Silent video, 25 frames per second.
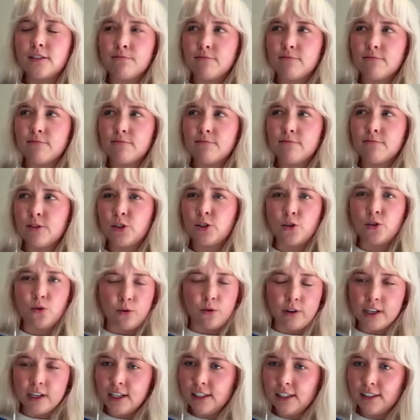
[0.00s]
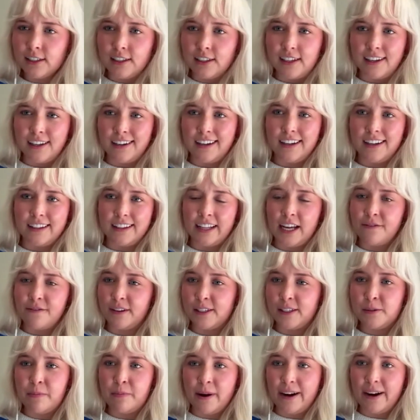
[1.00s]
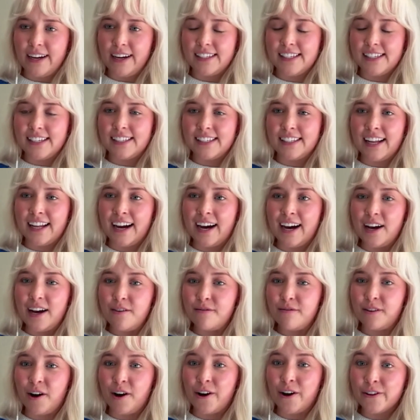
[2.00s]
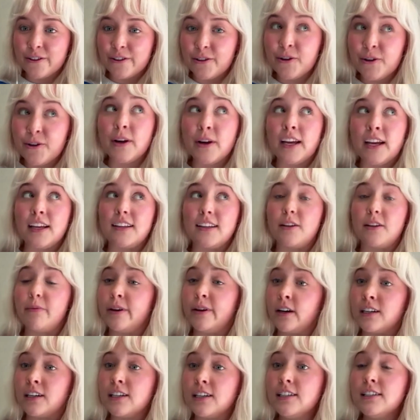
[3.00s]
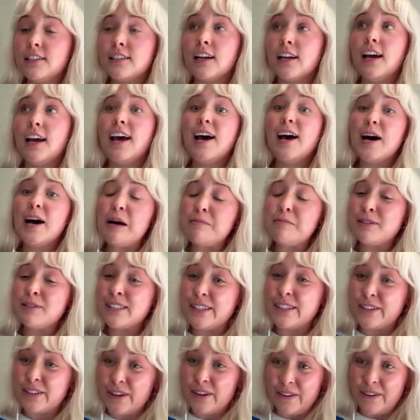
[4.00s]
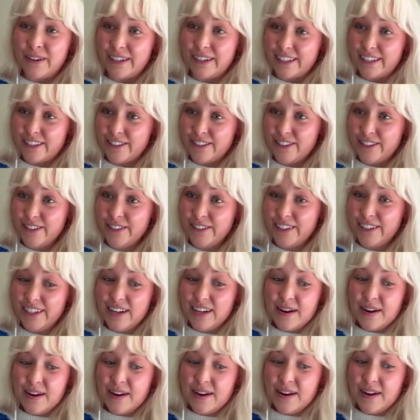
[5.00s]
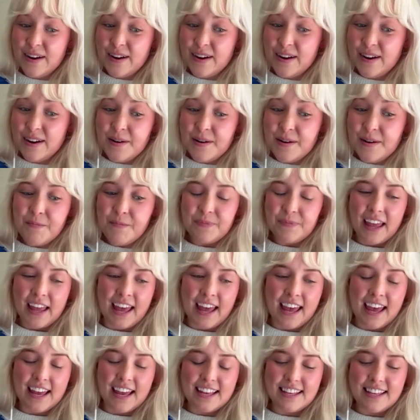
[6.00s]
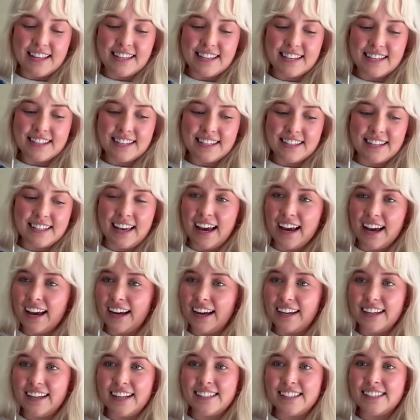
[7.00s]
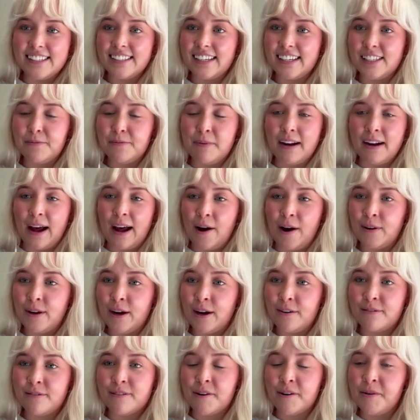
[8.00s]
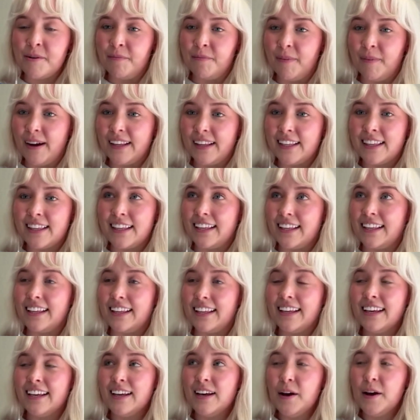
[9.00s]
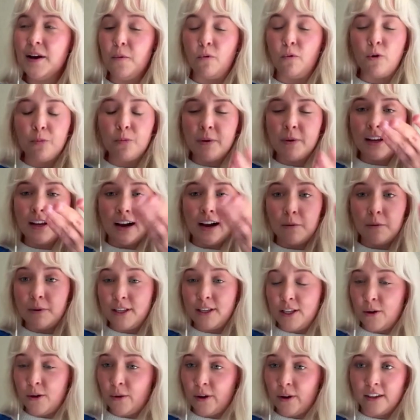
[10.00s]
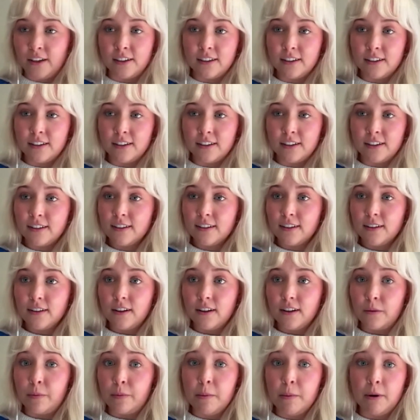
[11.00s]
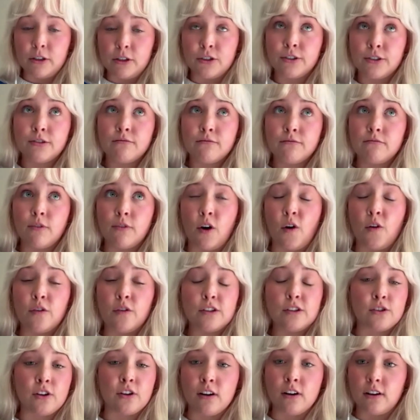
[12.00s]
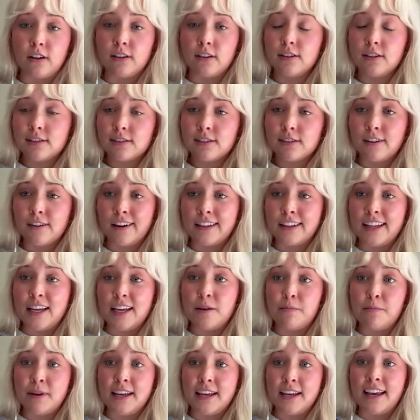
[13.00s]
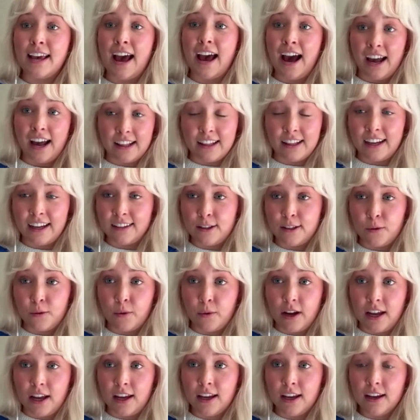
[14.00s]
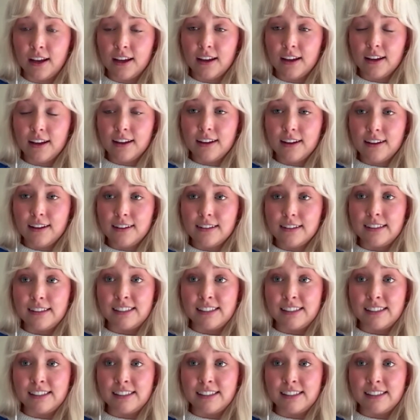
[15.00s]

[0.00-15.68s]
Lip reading: stories and life experiences that I've gone through. And to be honest, I'm still going through. And yeah, it's been out now for a month, and I'll be doing pretty much all the songs on the EP at Light the Way in